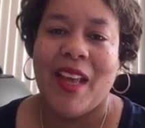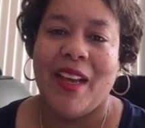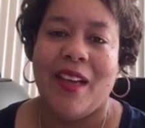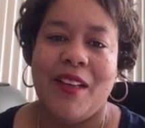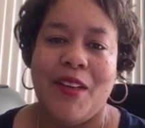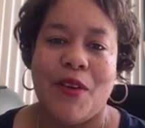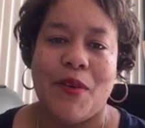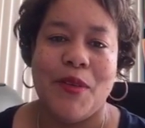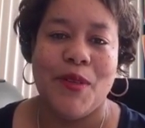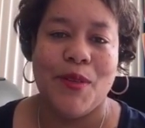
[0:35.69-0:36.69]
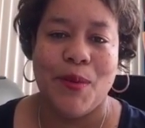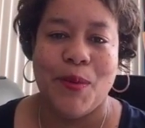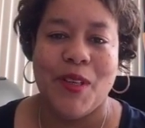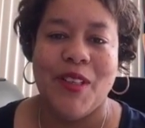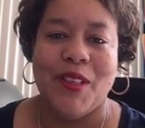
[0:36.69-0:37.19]
and you always used to
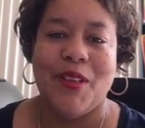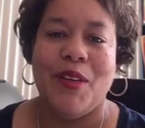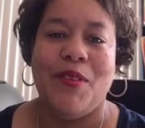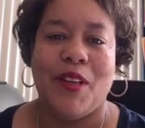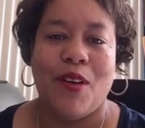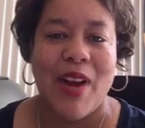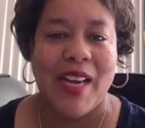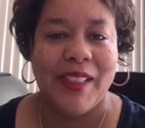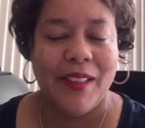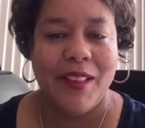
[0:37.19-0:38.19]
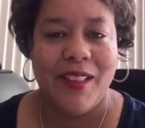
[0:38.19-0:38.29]
wonder if you cracked